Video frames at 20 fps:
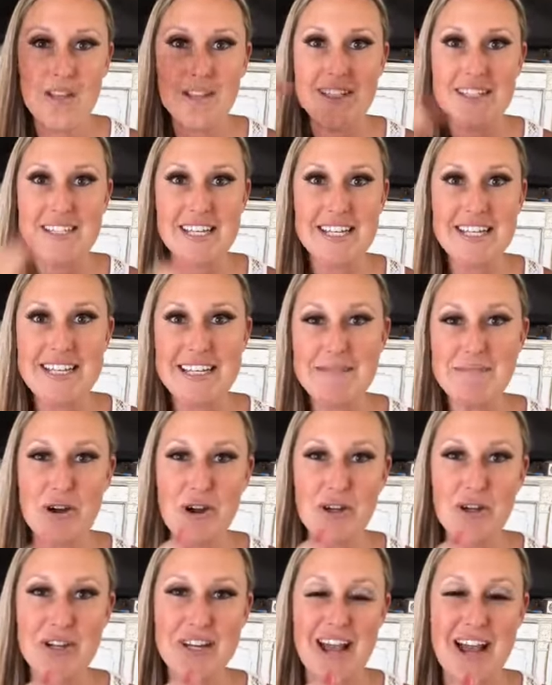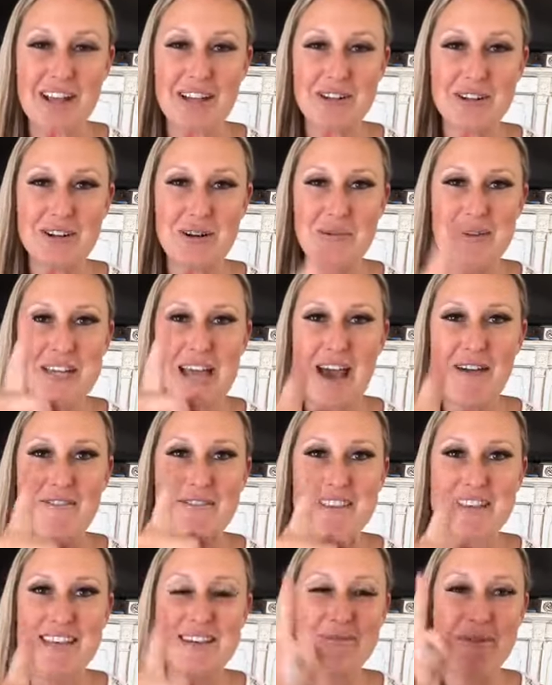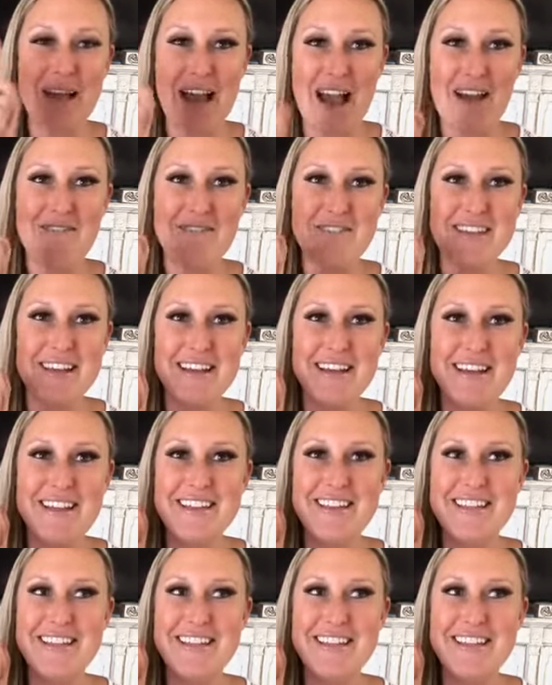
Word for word: Cindy, mark your calendar. We have the, we have the,